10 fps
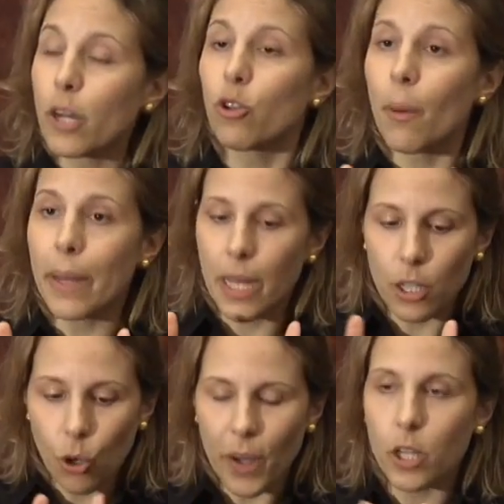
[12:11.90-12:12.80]

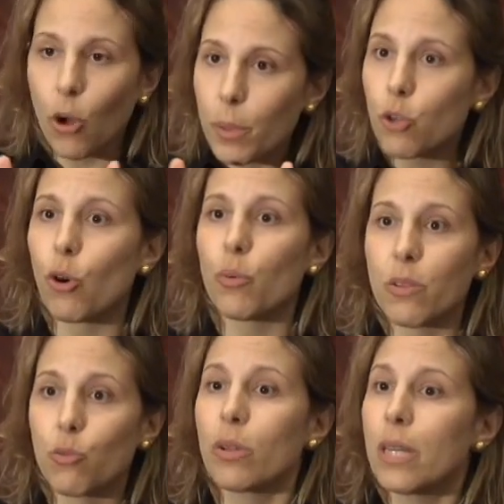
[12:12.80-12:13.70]
economic growth
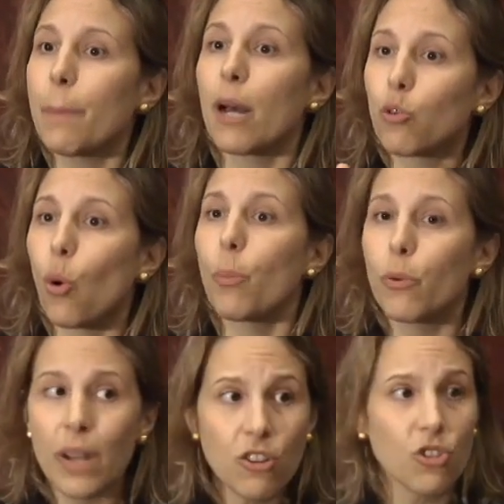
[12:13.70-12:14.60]
is really about
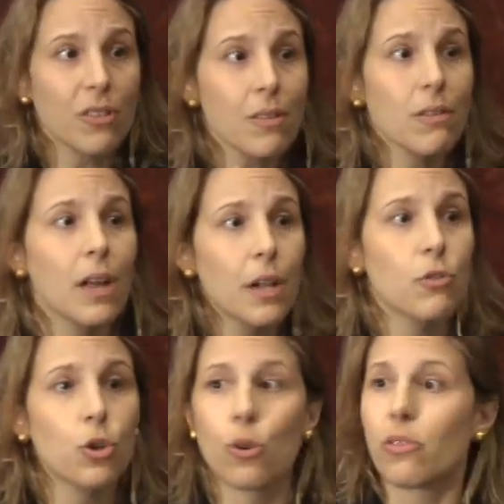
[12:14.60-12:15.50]
cooperation. This is not
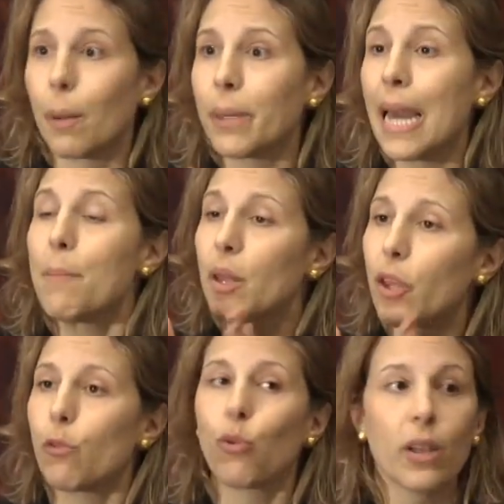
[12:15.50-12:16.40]
a zero-sum game, and
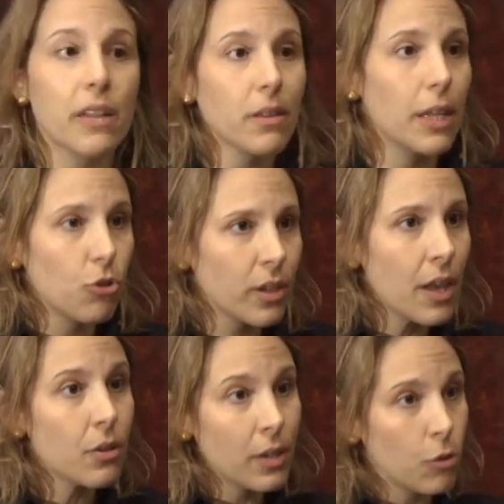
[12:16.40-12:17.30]
therefore let's get
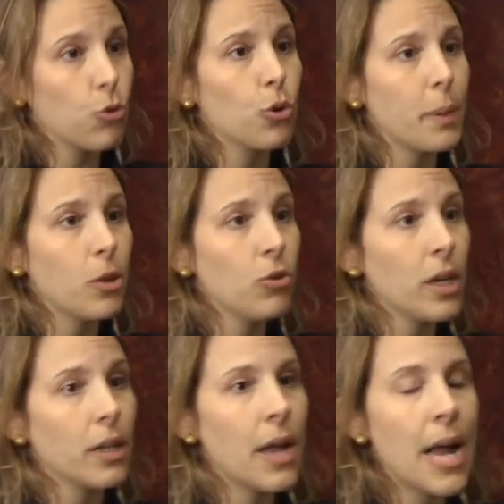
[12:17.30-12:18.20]
together. That's European
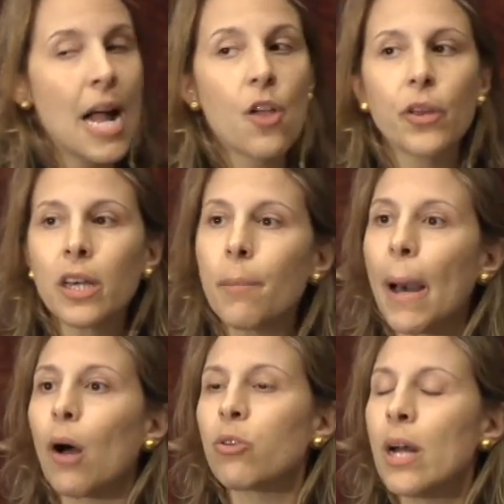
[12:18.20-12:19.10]
Union. Think
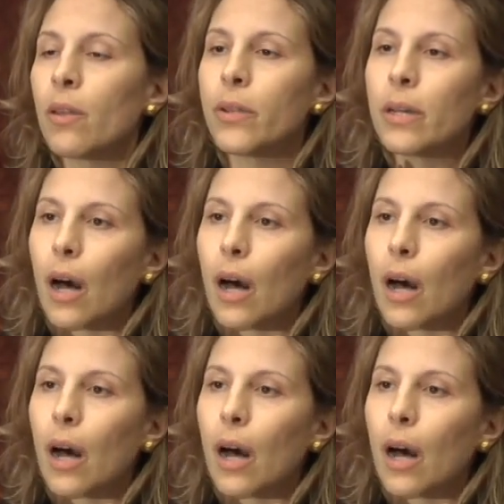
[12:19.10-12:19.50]
about the